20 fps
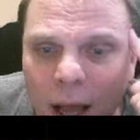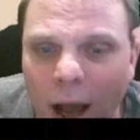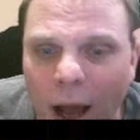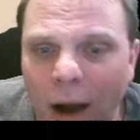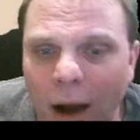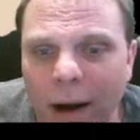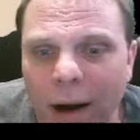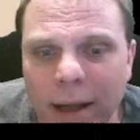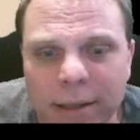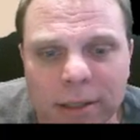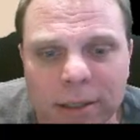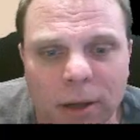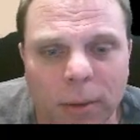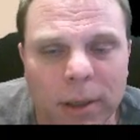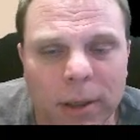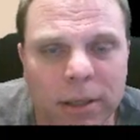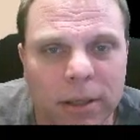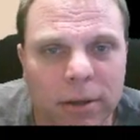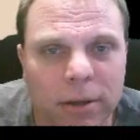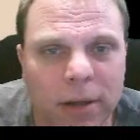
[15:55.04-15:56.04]
all right? So
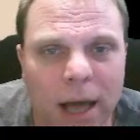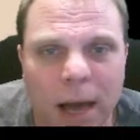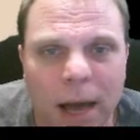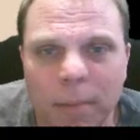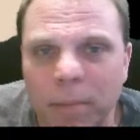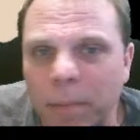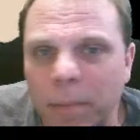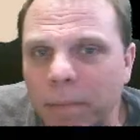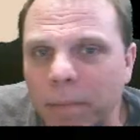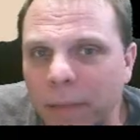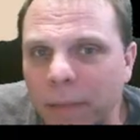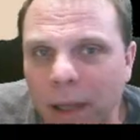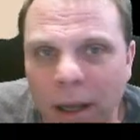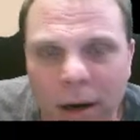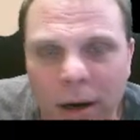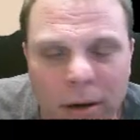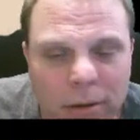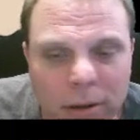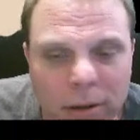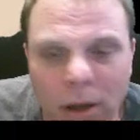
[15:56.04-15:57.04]
we do that,
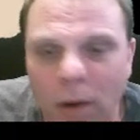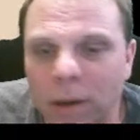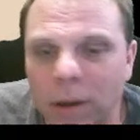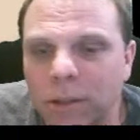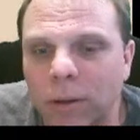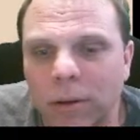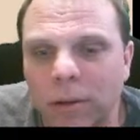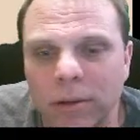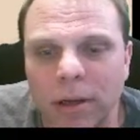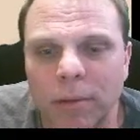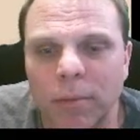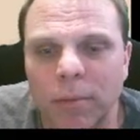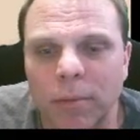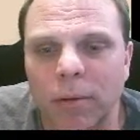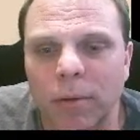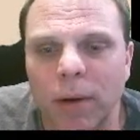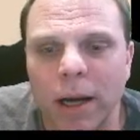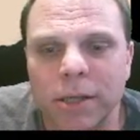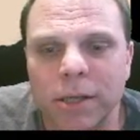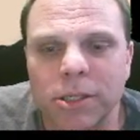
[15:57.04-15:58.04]
lowest whole
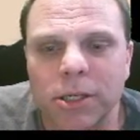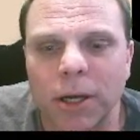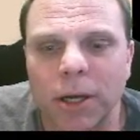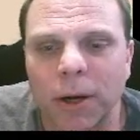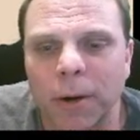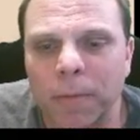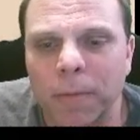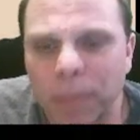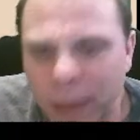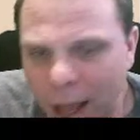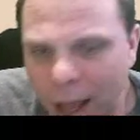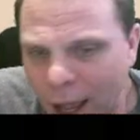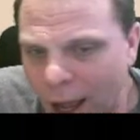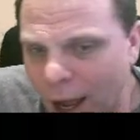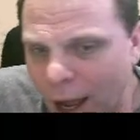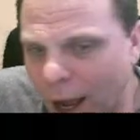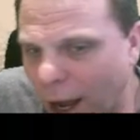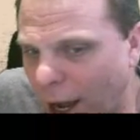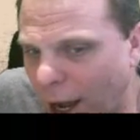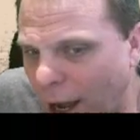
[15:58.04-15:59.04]
number ratio.
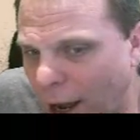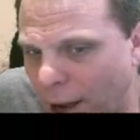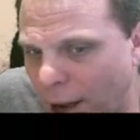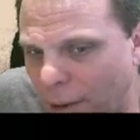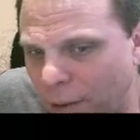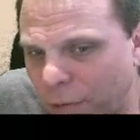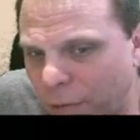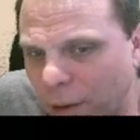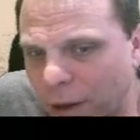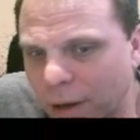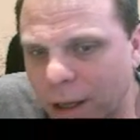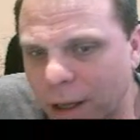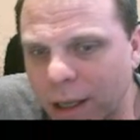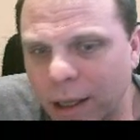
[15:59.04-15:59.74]
If we can